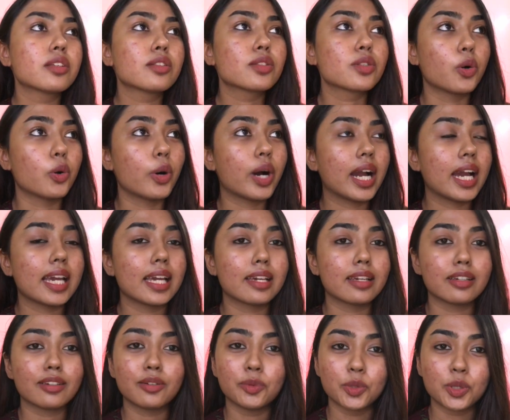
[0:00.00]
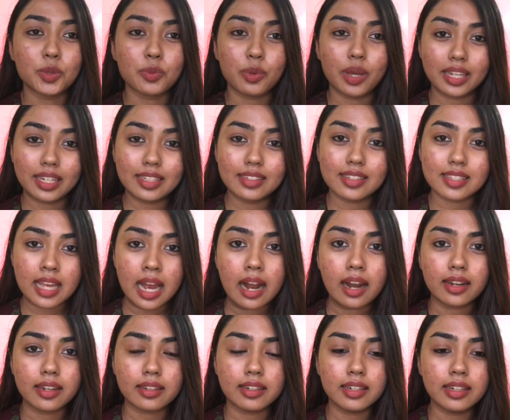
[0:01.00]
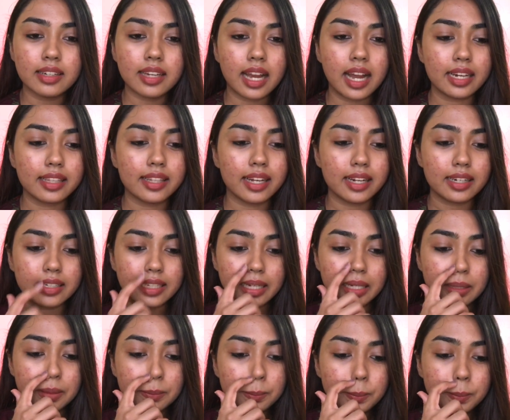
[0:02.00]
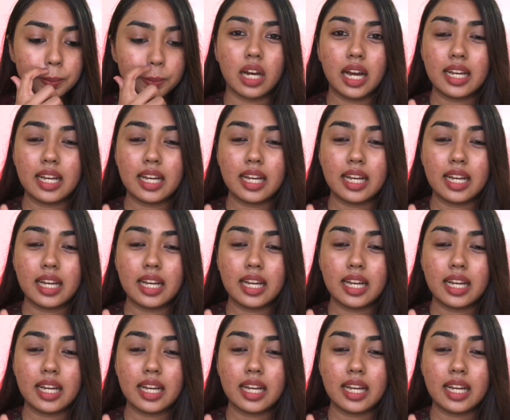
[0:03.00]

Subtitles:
So I was very disheartened at that time.